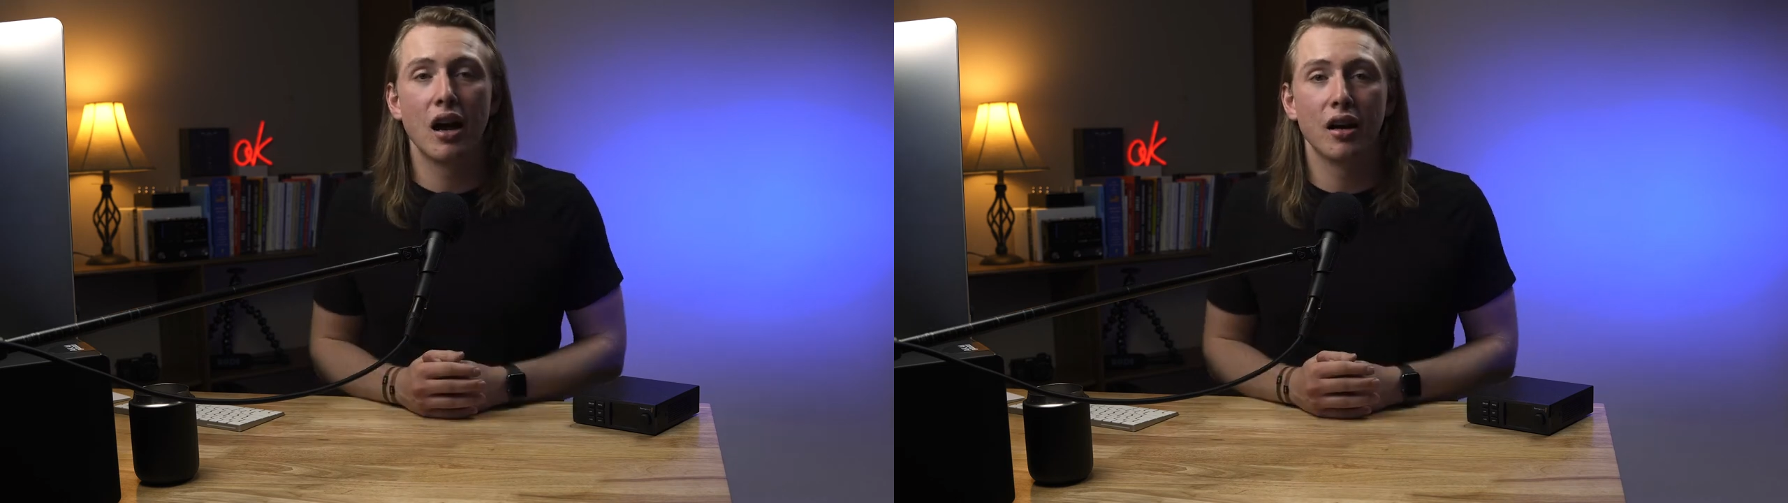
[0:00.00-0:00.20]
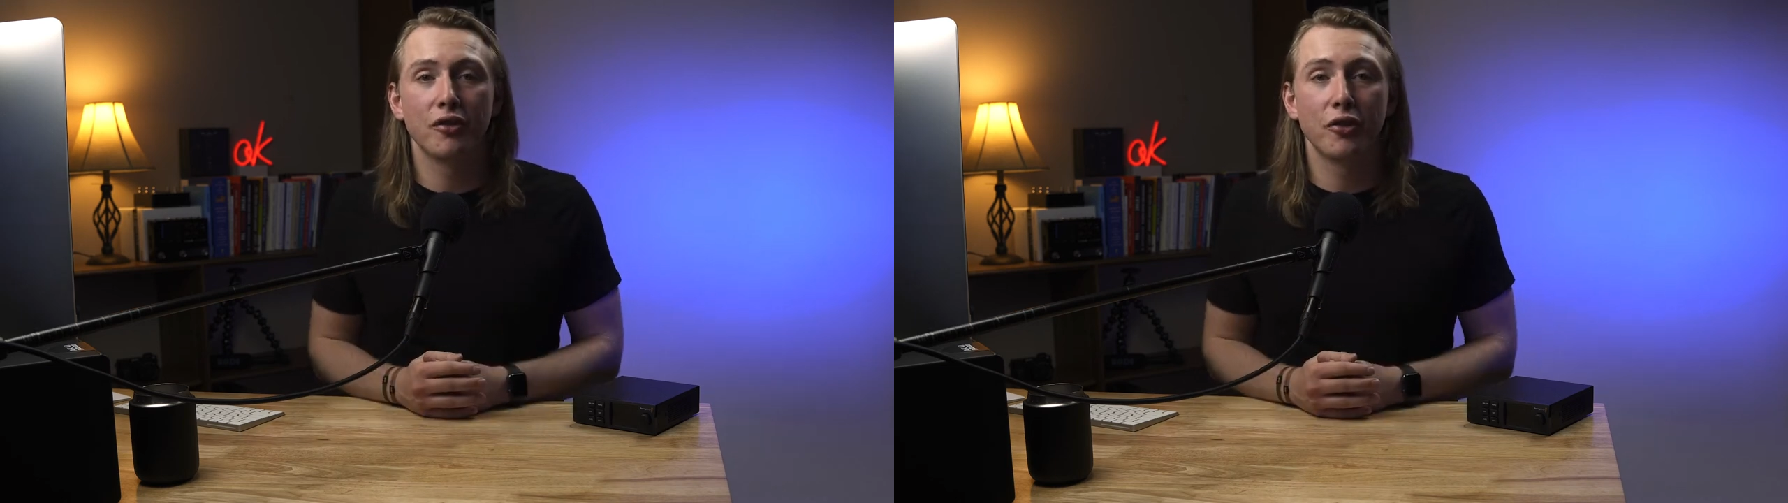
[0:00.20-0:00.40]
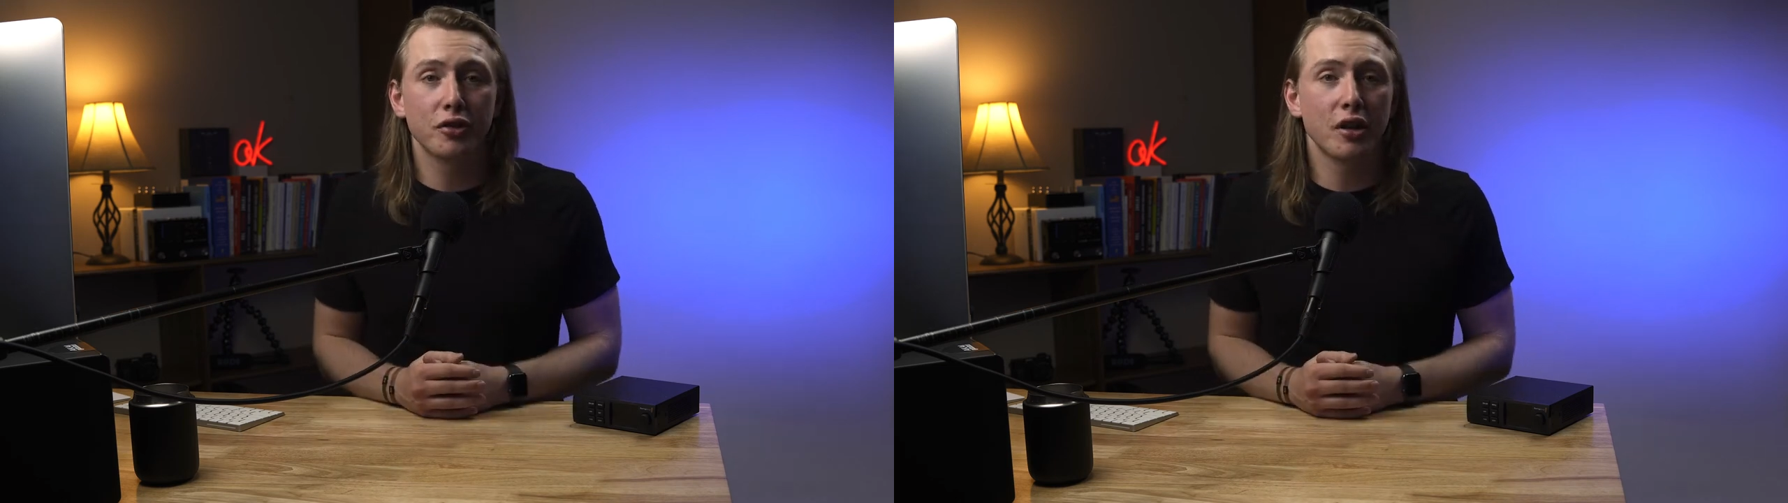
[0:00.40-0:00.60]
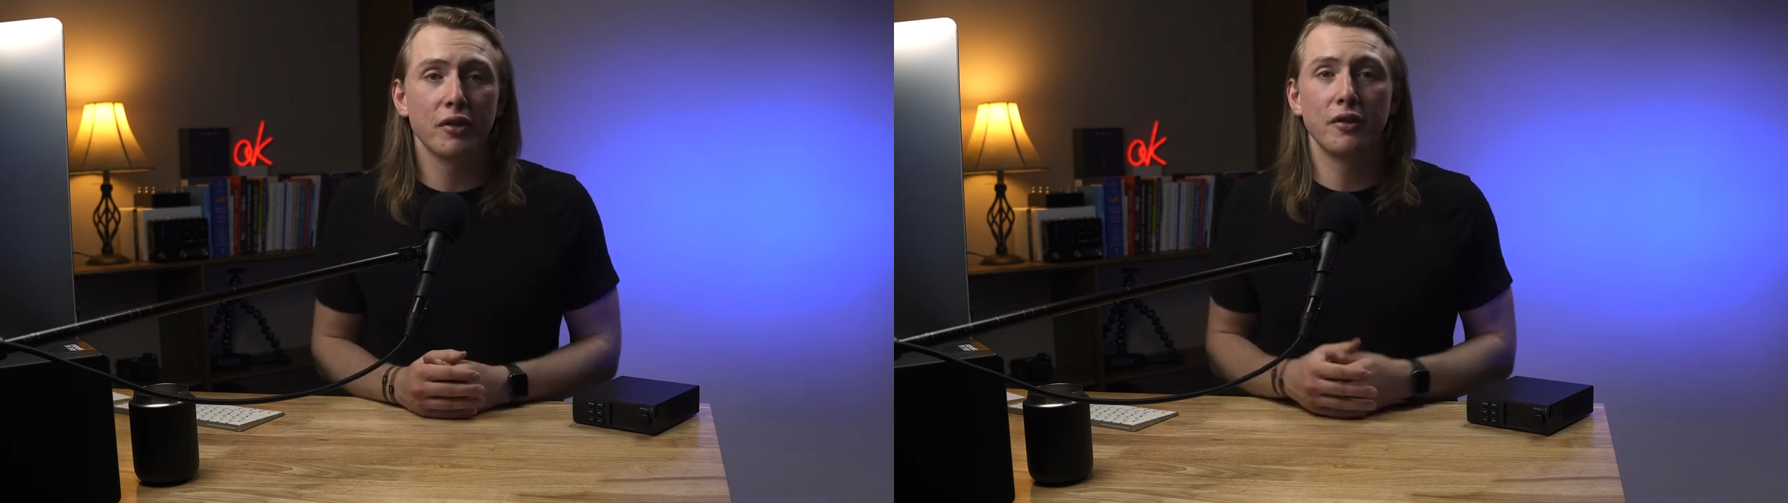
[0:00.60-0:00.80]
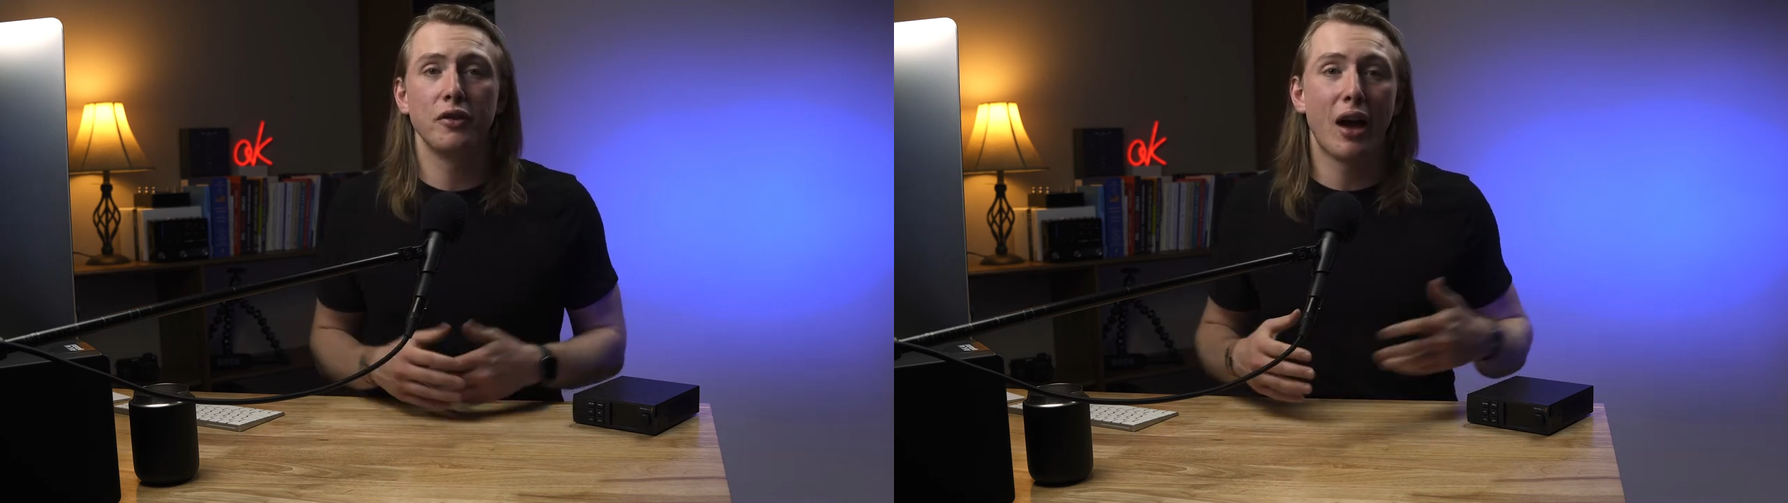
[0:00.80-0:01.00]
First
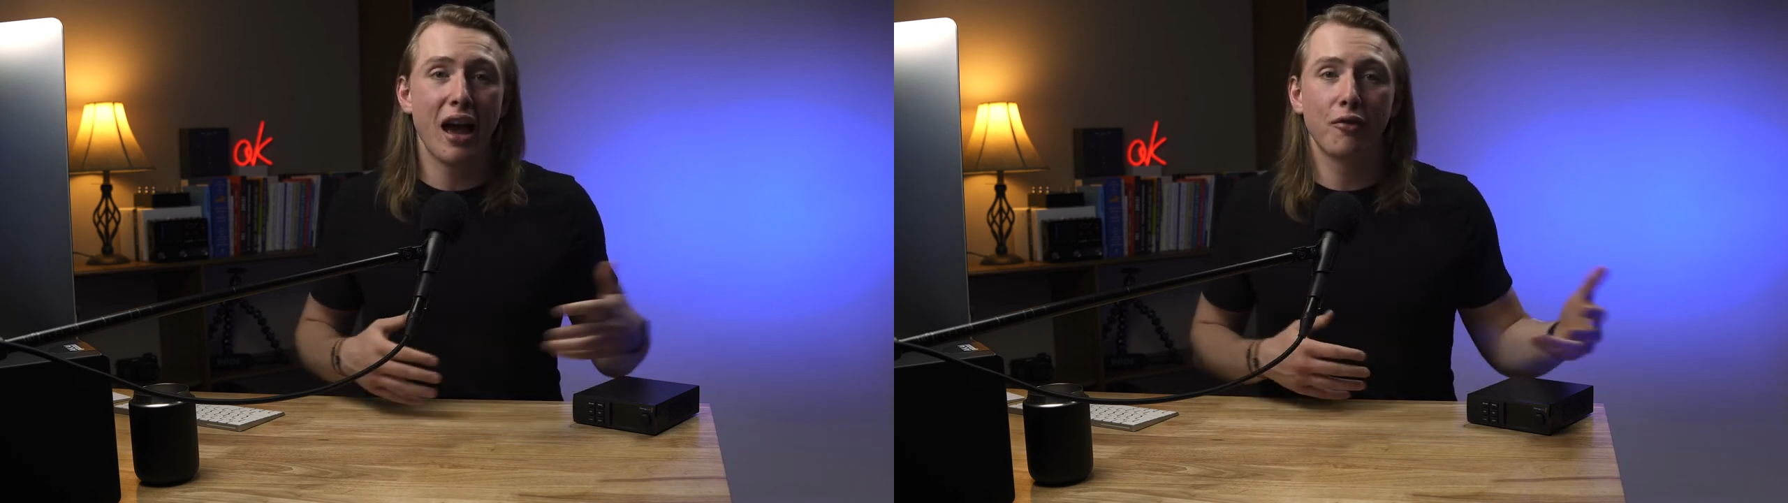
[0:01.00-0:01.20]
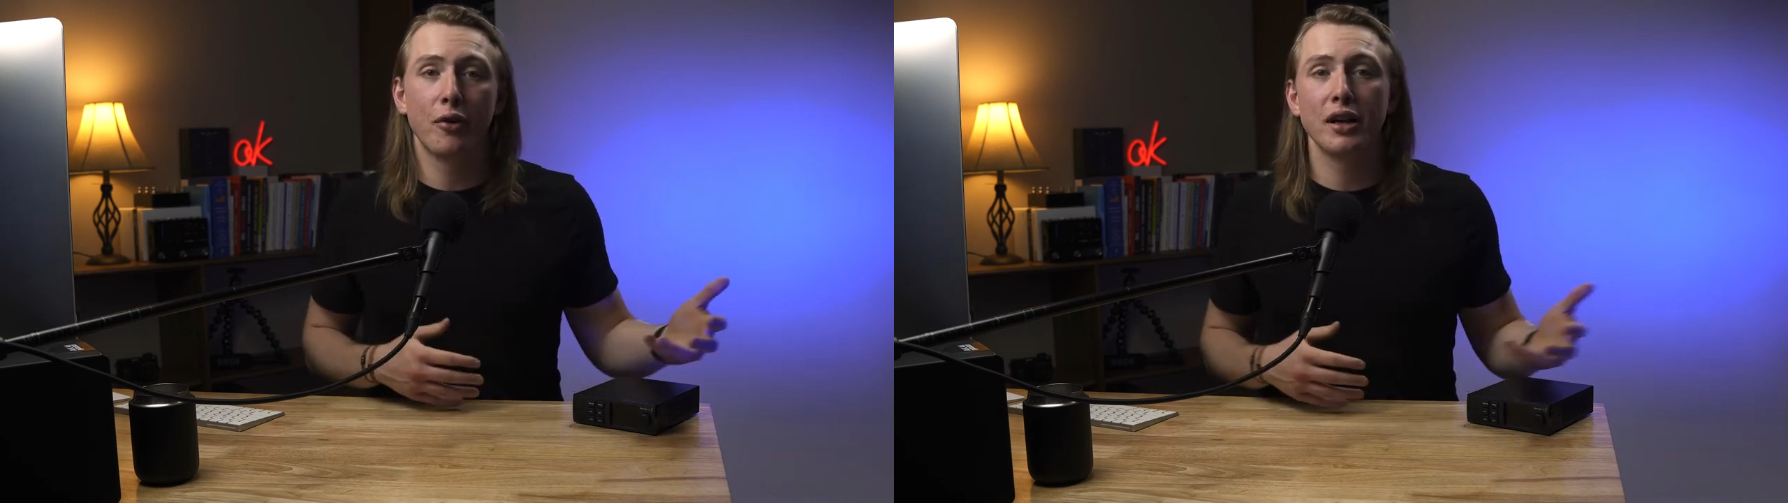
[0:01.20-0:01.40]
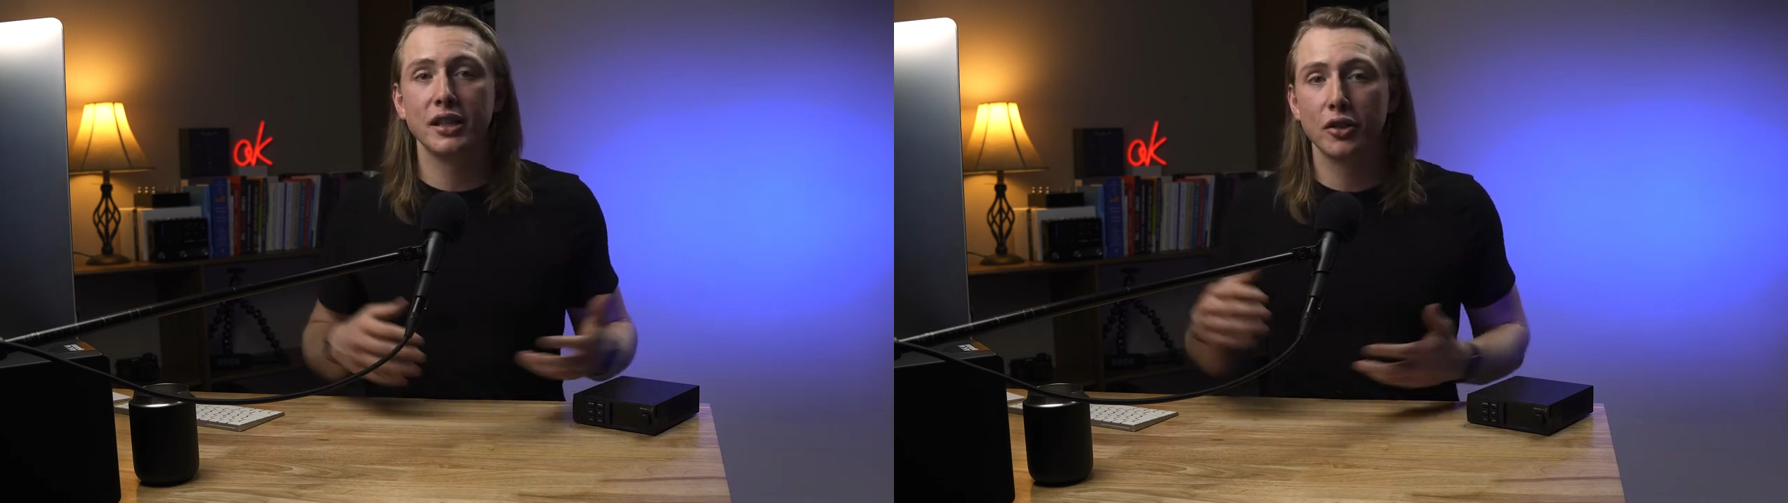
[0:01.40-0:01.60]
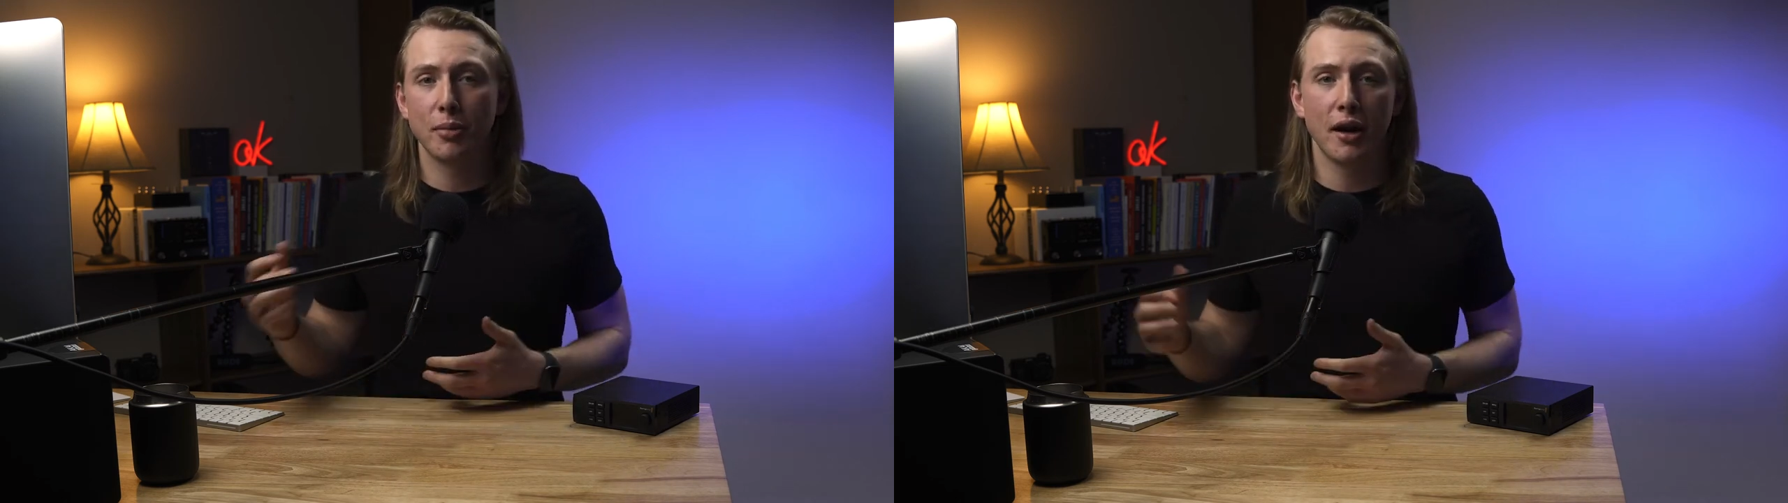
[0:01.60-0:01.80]
off, if you have Resi